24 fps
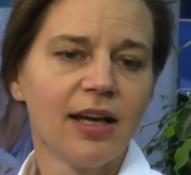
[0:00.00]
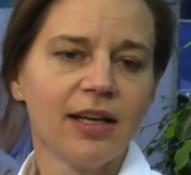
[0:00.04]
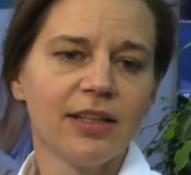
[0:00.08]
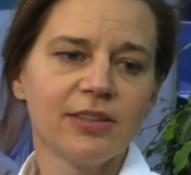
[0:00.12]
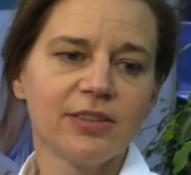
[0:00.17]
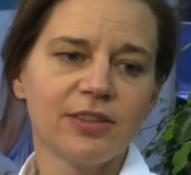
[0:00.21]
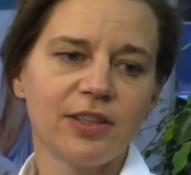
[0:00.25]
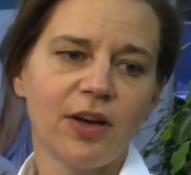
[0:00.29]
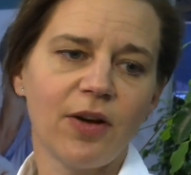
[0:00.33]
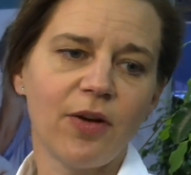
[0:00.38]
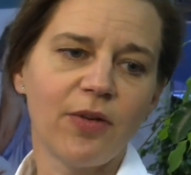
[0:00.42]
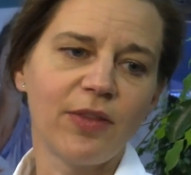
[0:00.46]

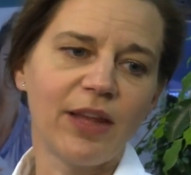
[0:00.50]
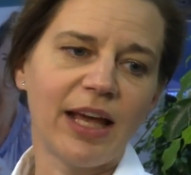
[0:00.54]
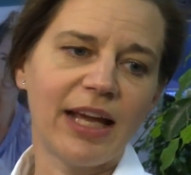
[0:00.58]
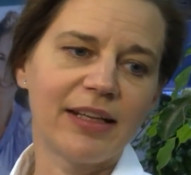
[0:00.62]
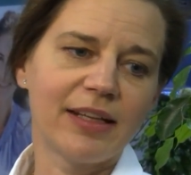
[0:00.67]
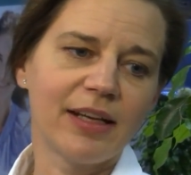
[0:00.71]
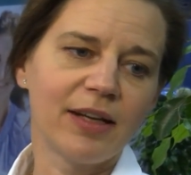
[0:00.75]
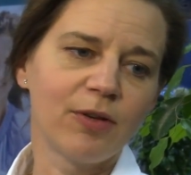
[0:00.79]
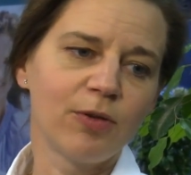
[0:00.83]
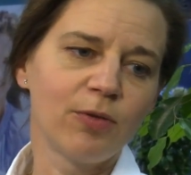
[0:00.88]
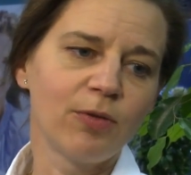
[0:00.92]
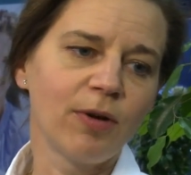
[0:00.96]
so that
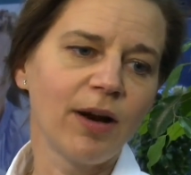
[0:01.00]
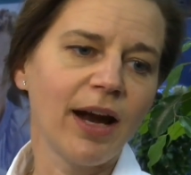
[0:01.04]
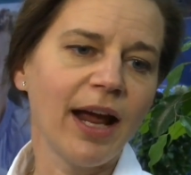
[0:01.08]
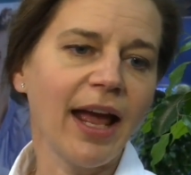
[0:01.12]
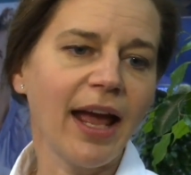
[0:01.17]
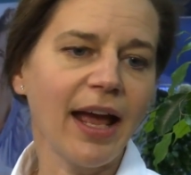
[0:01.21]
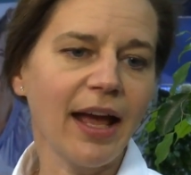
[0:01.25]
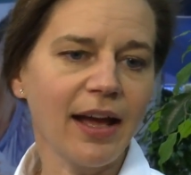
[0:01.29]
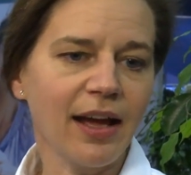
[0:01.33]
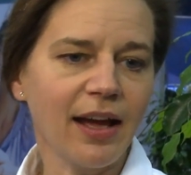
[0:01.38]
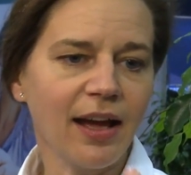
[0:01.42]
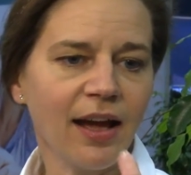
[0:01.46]
a
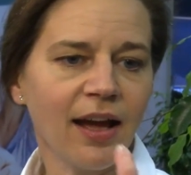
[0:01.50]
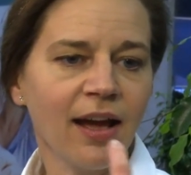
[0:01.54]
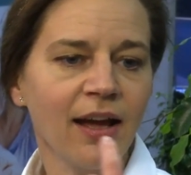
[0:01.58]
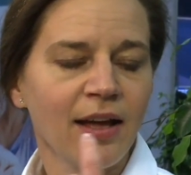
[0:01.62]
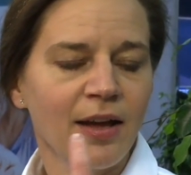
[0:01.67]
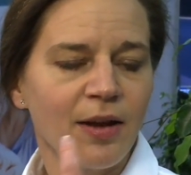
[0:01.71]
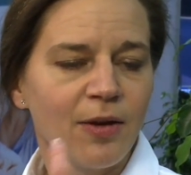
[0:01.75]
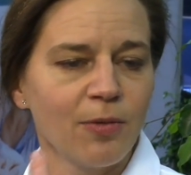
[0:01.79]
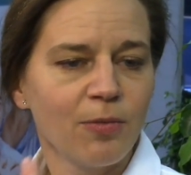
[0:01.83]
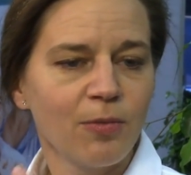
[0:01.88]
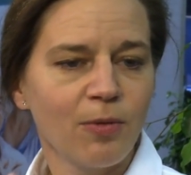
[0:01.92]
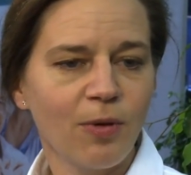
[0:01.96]
ring
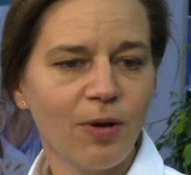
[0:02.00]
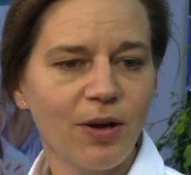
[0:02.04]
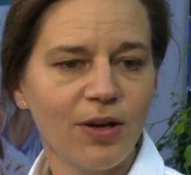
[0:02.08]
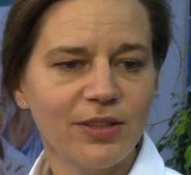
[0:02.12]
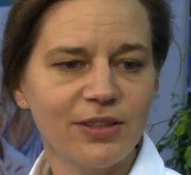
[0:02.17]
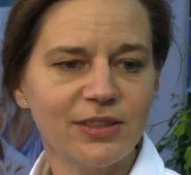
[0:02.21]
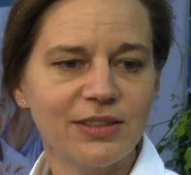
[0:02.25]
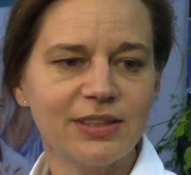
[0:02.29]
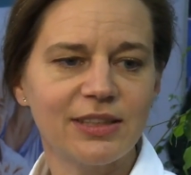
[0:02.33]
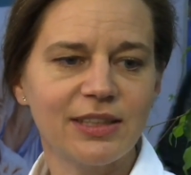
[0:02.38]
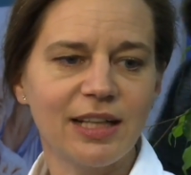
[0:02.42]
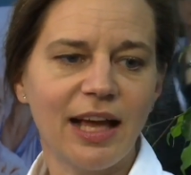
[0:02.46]

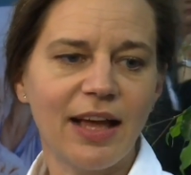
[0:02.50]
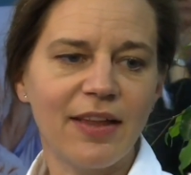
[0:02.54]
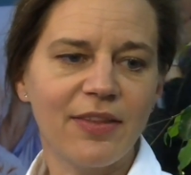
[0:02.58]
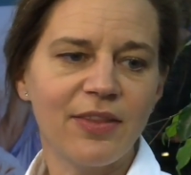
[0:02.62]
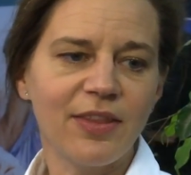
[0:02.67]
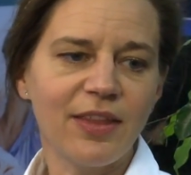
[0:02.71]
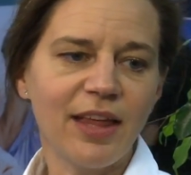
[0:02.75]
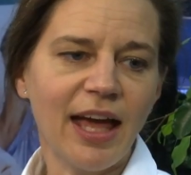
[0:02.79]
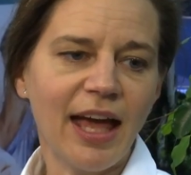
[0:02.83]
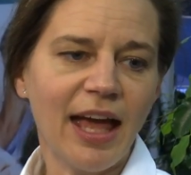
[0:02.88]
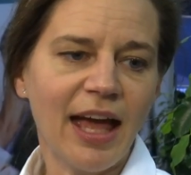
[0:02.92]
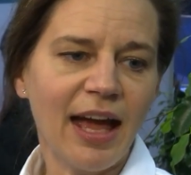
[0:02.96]
was
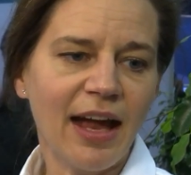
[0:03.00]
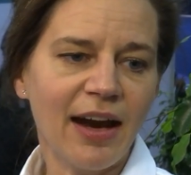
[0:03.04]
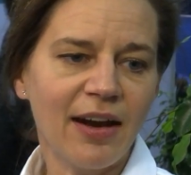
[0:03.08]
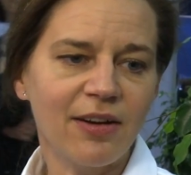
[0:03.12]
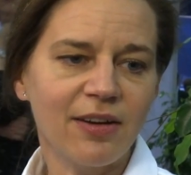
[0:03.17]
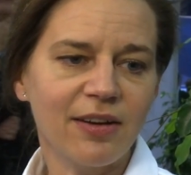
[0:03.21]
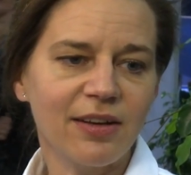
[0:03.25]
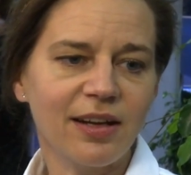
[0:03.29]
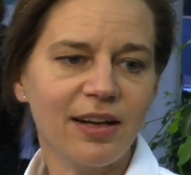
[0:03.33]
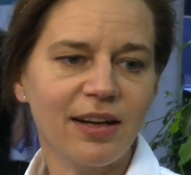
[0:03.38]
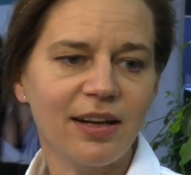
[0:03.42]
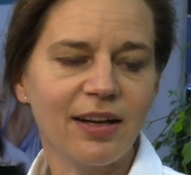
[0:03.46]

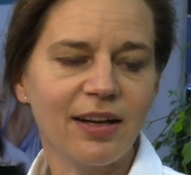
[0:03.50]
there